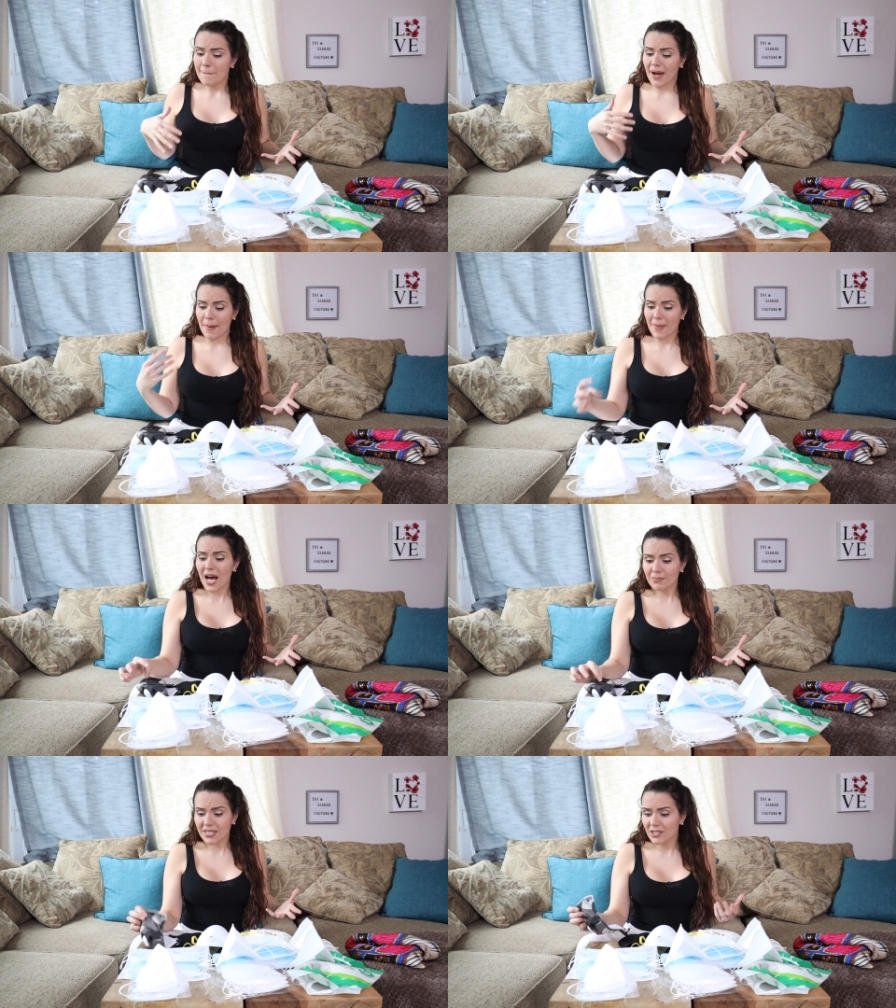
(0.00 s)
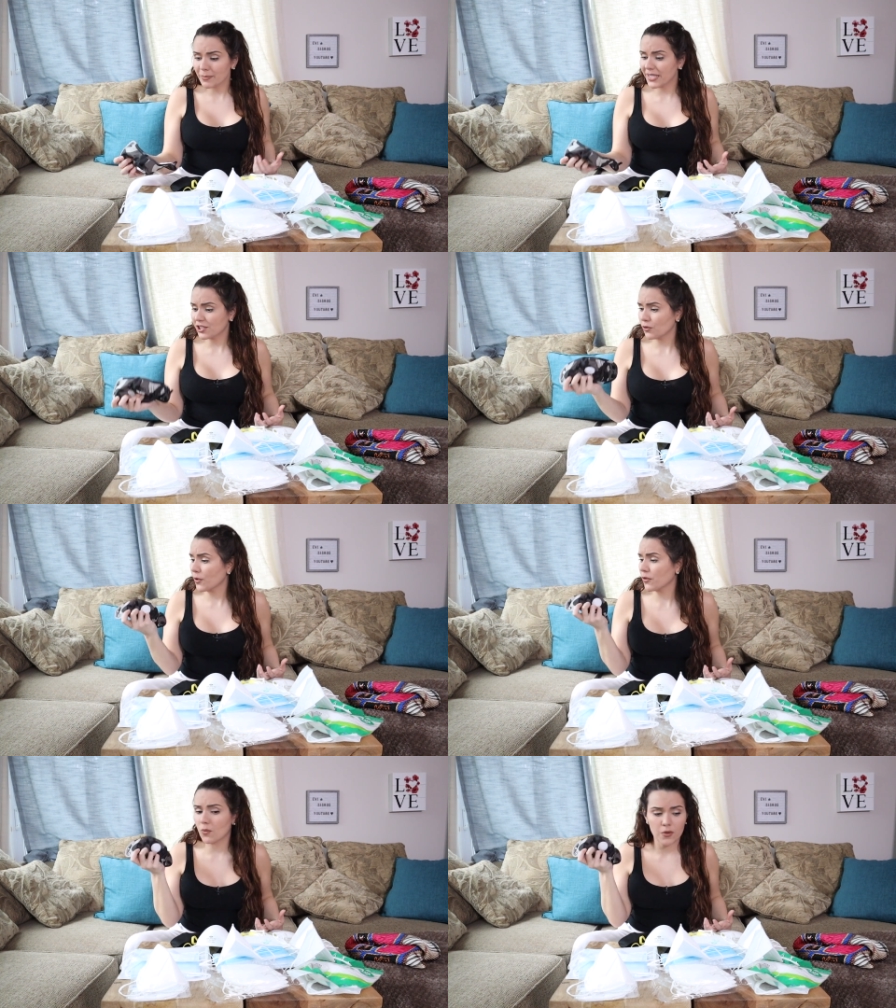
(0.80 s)
My mom tells me I should
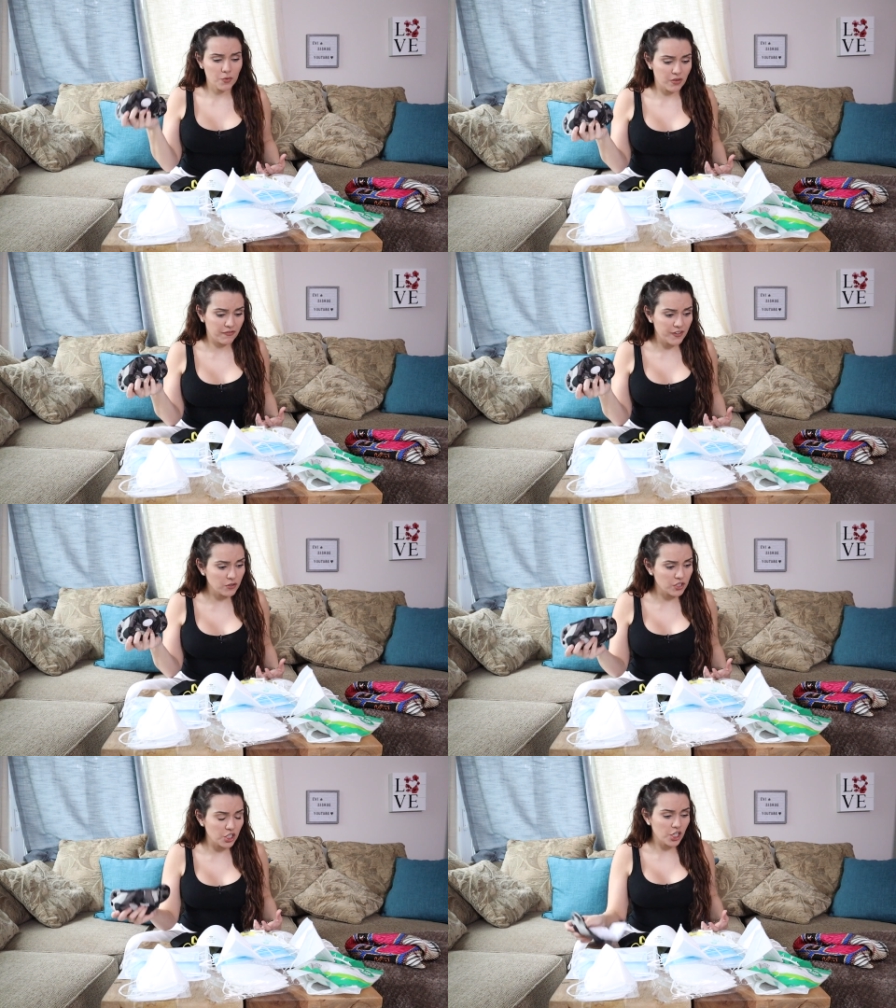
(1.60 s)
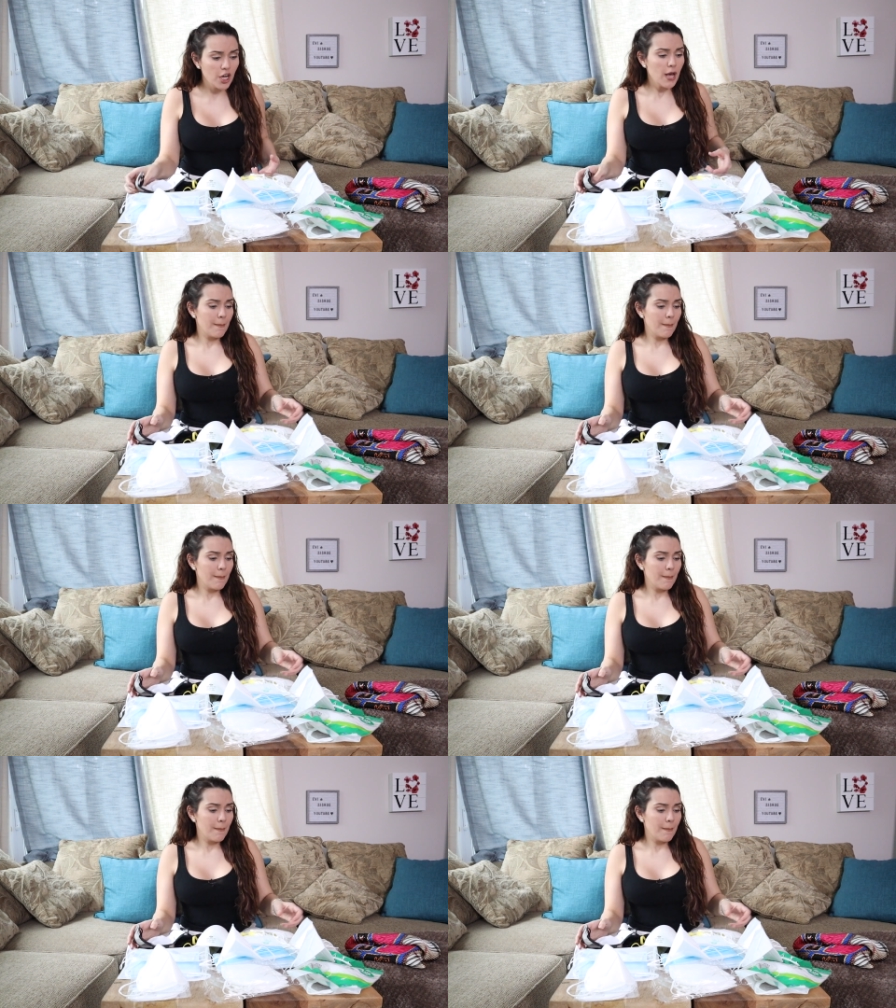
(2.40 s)
wear the one with the filter.